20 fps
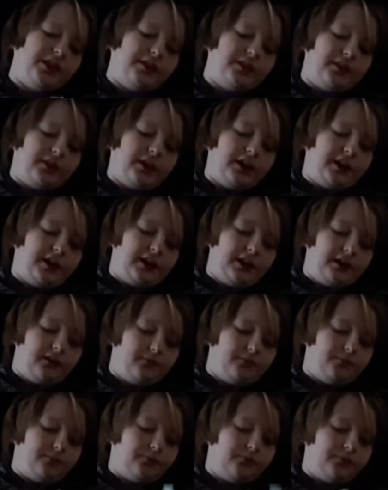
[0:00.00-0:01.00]
they
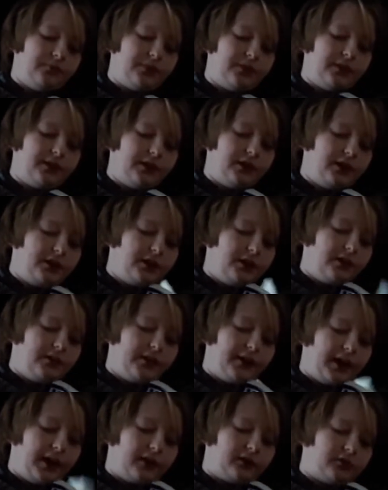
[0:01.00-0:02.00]

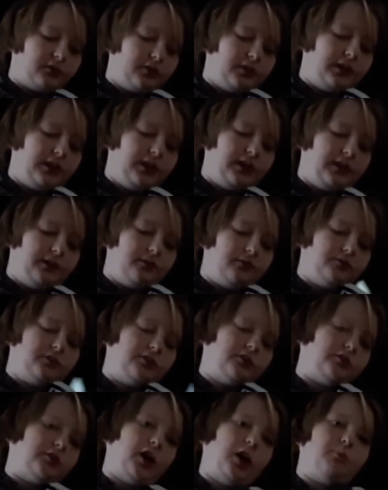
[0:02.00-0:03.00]
actually, to
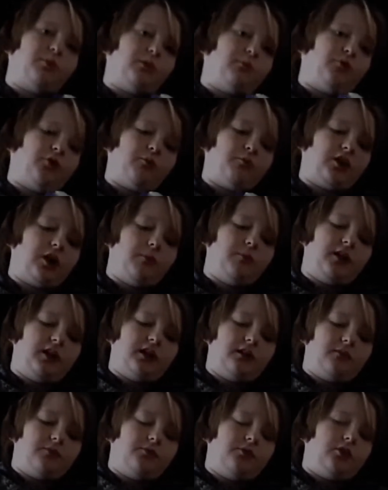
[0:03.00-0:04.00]
stop them from
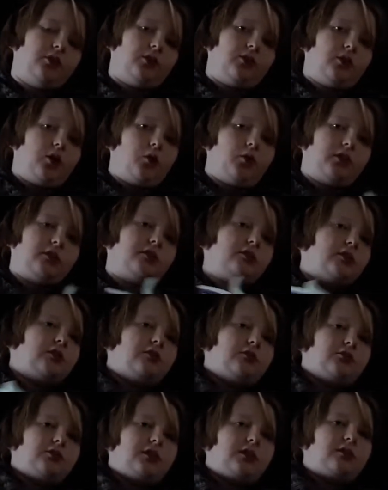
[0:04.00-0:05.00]
the Lower Surrey
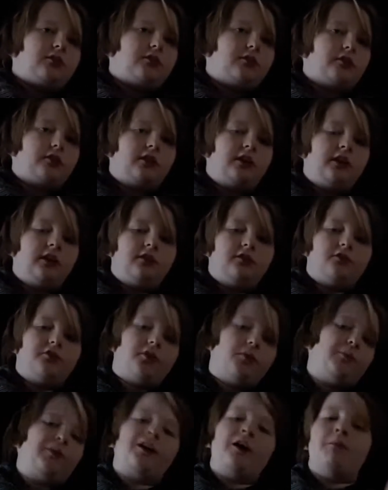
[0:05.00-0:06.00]
Street kids
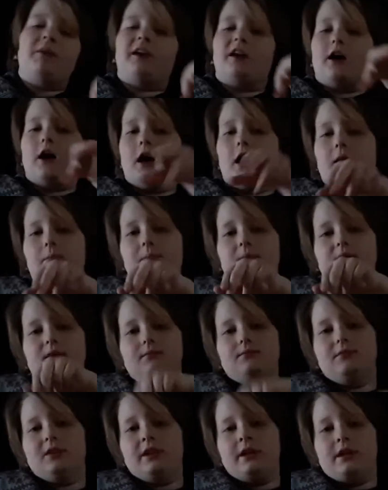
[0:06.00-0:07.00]
from coming up
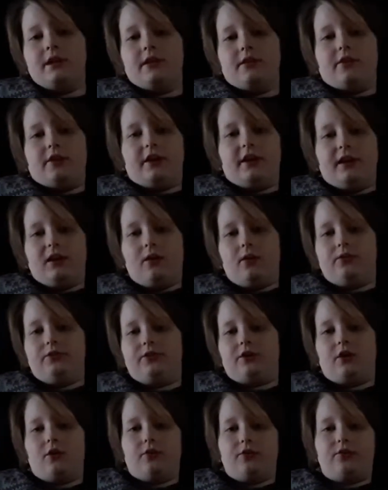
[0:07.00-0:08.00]
the hill to
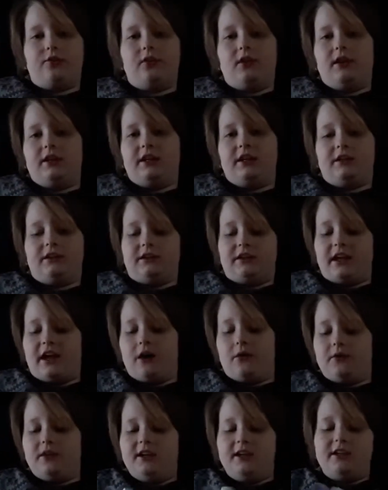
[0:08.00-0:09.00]
go sledding
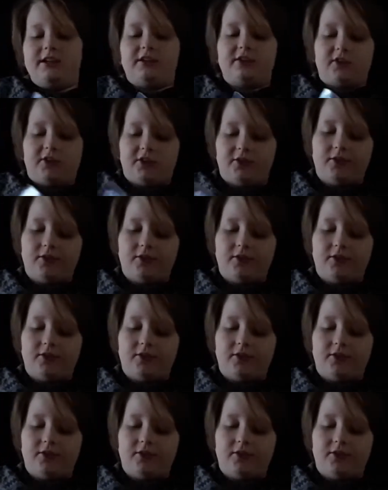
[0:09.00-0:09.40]
down it,